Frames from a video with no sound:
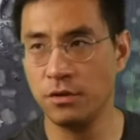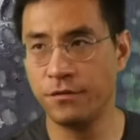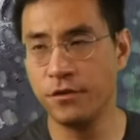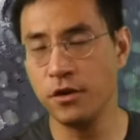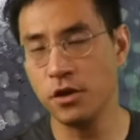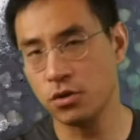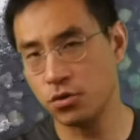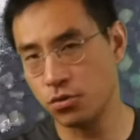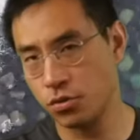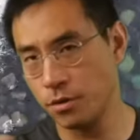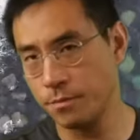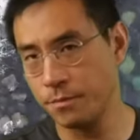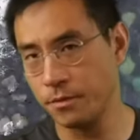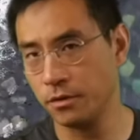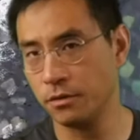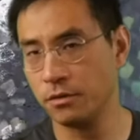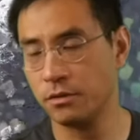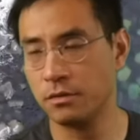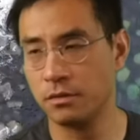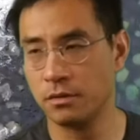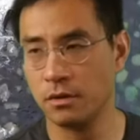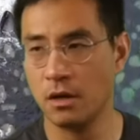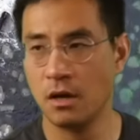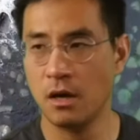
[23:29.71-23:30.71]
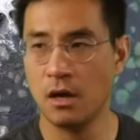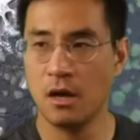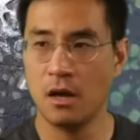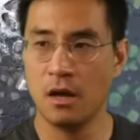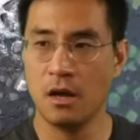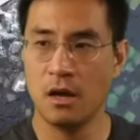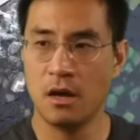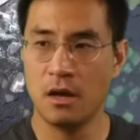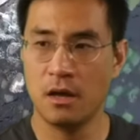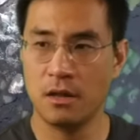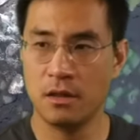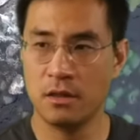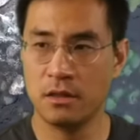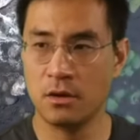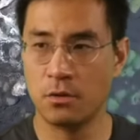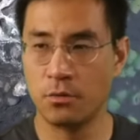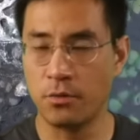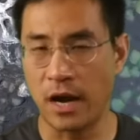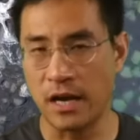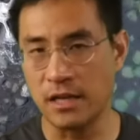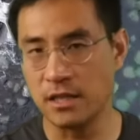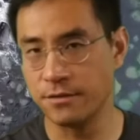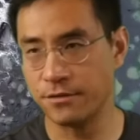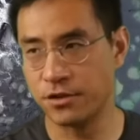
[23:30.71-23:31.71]
attribute the
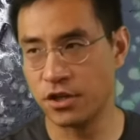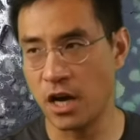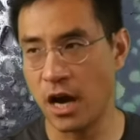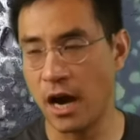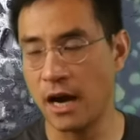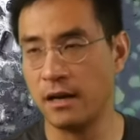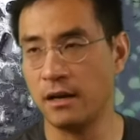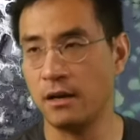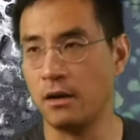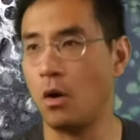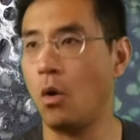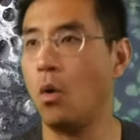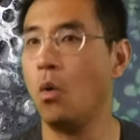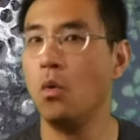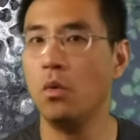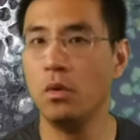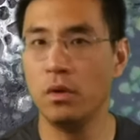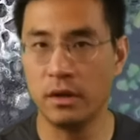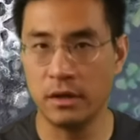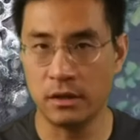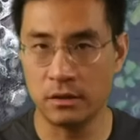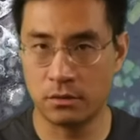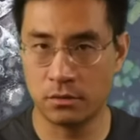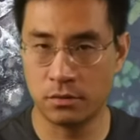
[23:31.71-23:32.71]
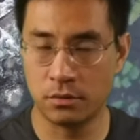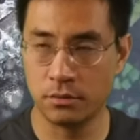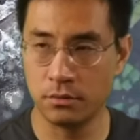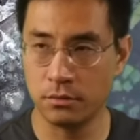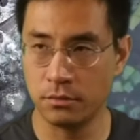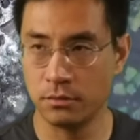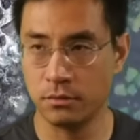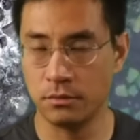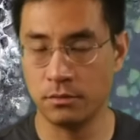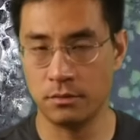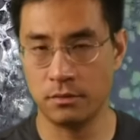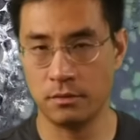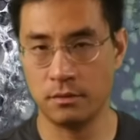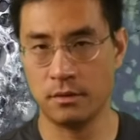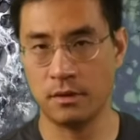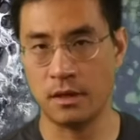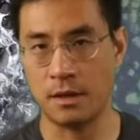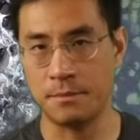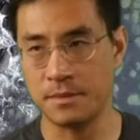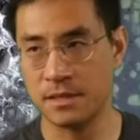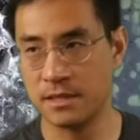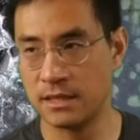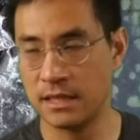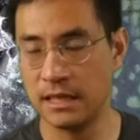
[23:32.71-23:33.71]
rise of China only to
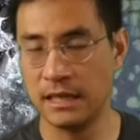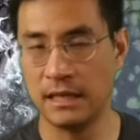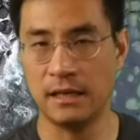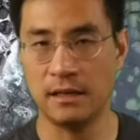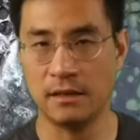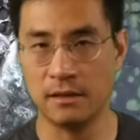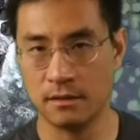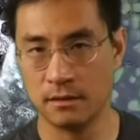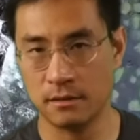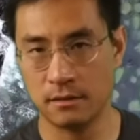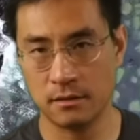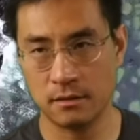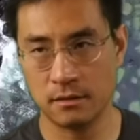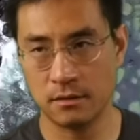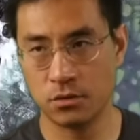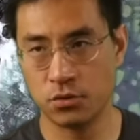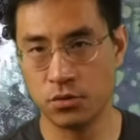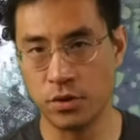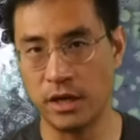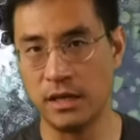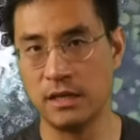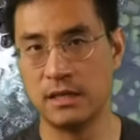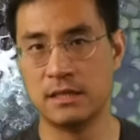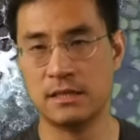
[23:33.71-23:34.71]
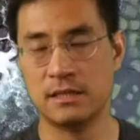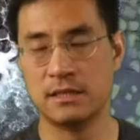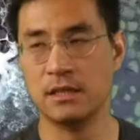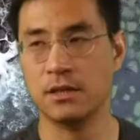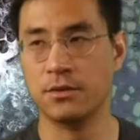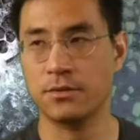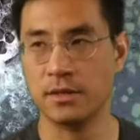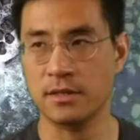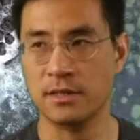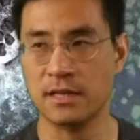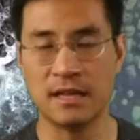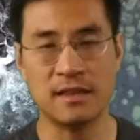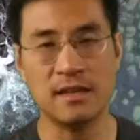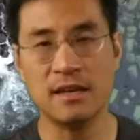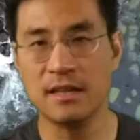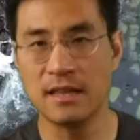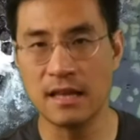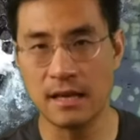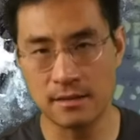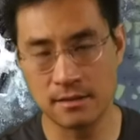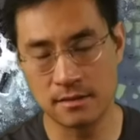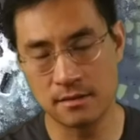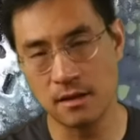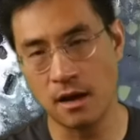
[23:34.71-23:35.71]
them stealing trade secrets, I think
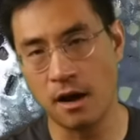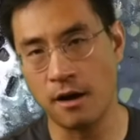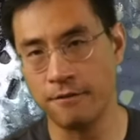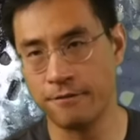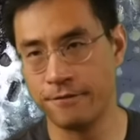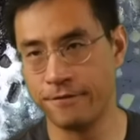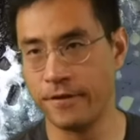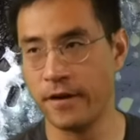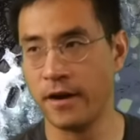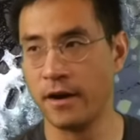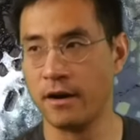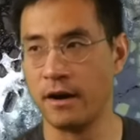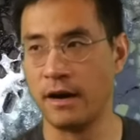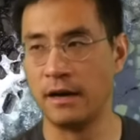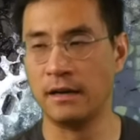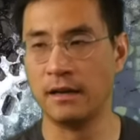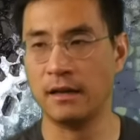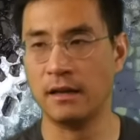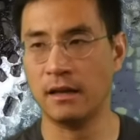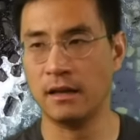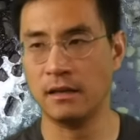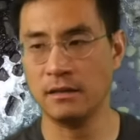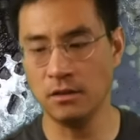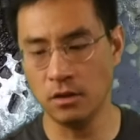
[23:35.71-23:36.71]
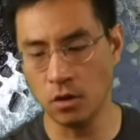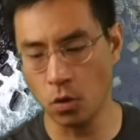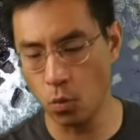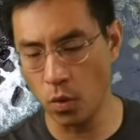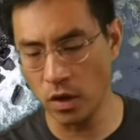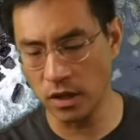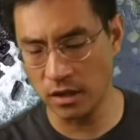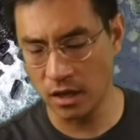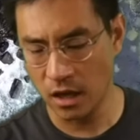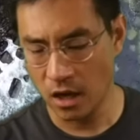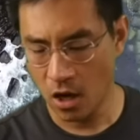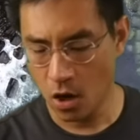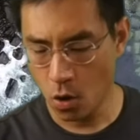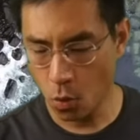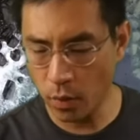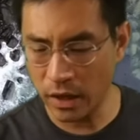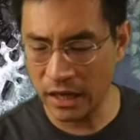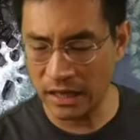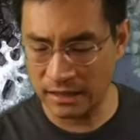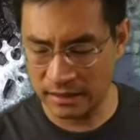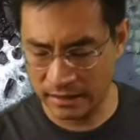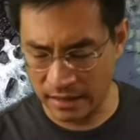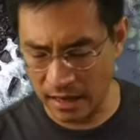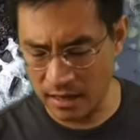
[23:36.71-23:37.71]
that's unfair. And what
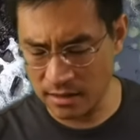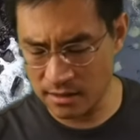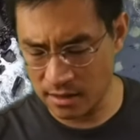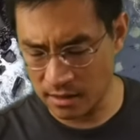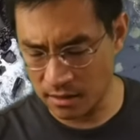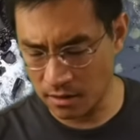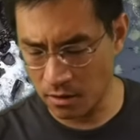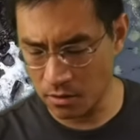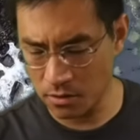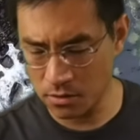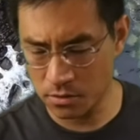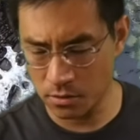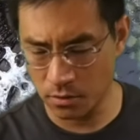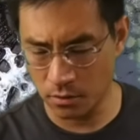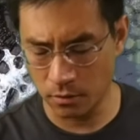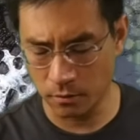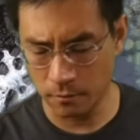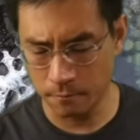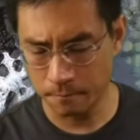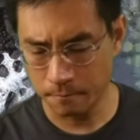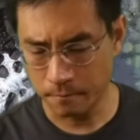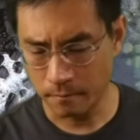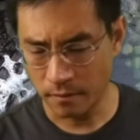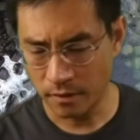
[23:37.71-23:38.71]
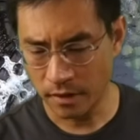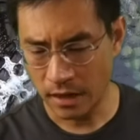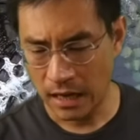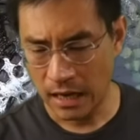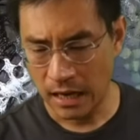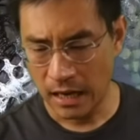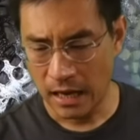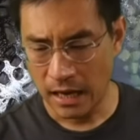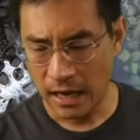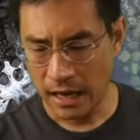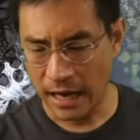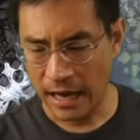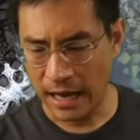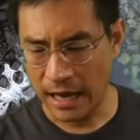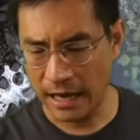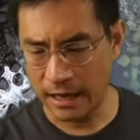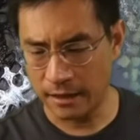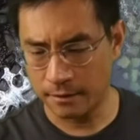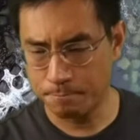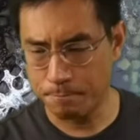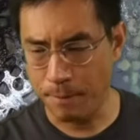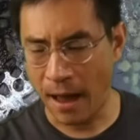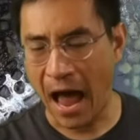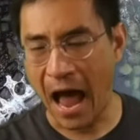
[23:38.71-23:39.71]
it does, and also
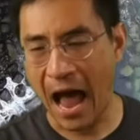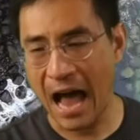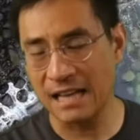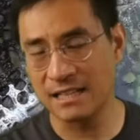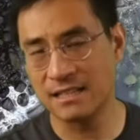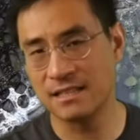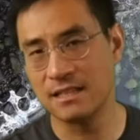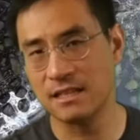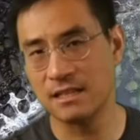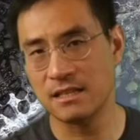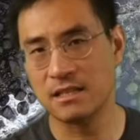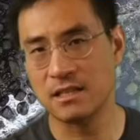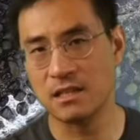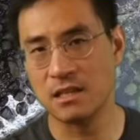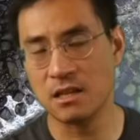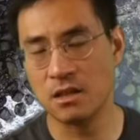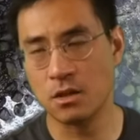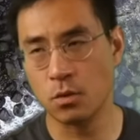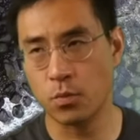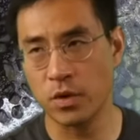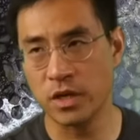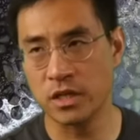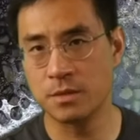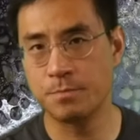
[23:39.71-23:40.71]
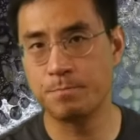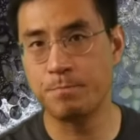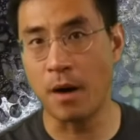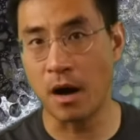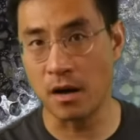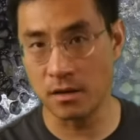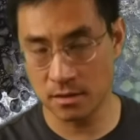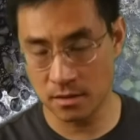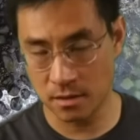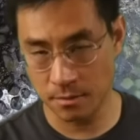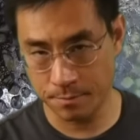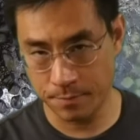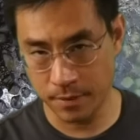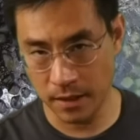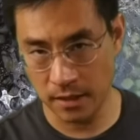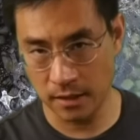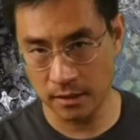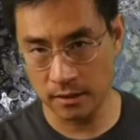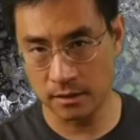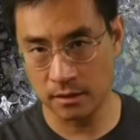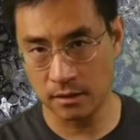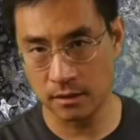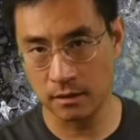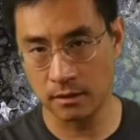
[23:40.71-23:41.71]
it passes the
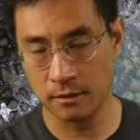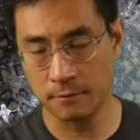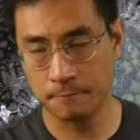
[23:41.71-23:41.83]
responsibility